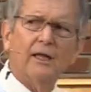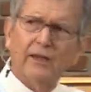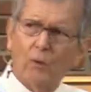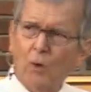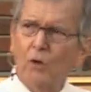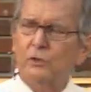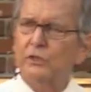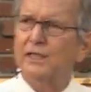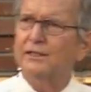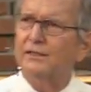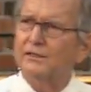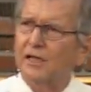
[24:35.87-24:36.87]
They woke
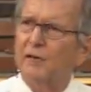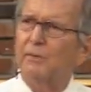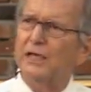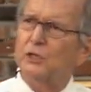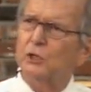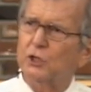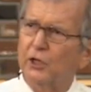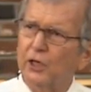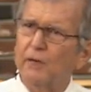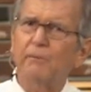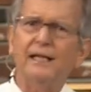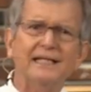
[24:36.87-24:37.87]
Jesus up. He stood
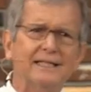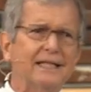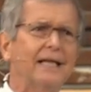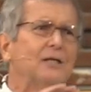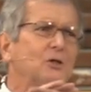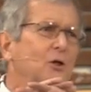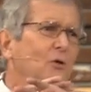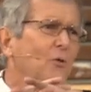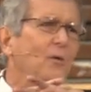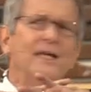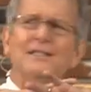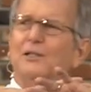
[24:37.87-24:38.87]
up. He said to the
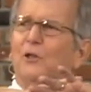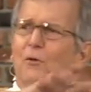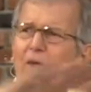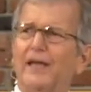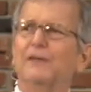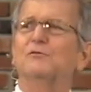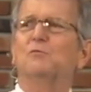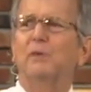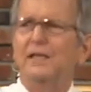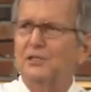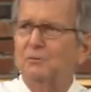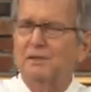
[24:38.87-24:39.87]
winds and the waves,
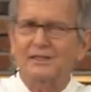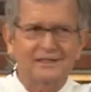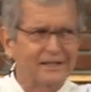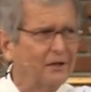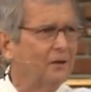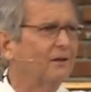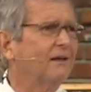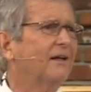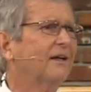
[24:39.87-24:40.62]
Peace be still.